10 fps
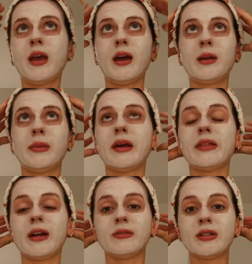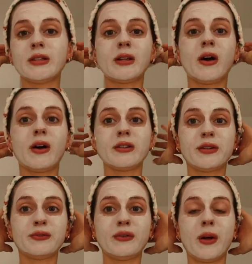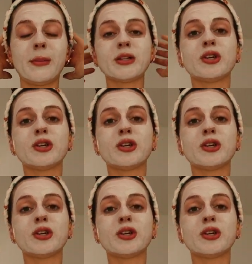headband that I recently got from